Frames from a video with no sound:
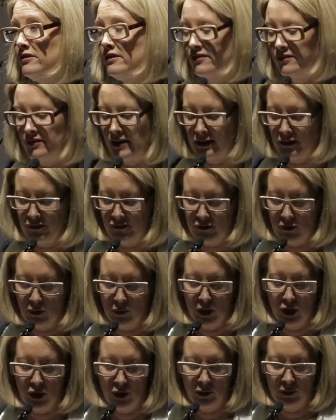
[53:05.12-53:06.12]
the status
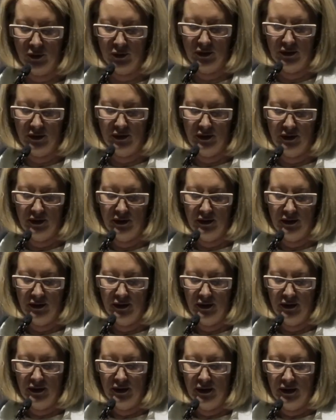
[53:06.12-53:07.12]
quo.
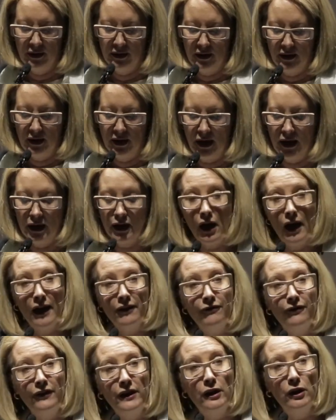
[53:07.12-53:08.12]
A
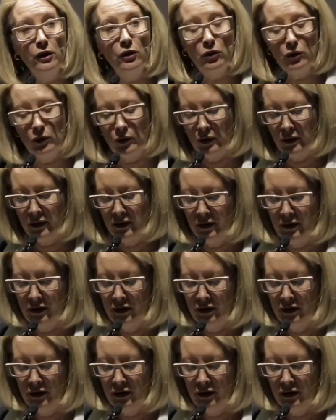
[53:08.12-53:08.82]
life in law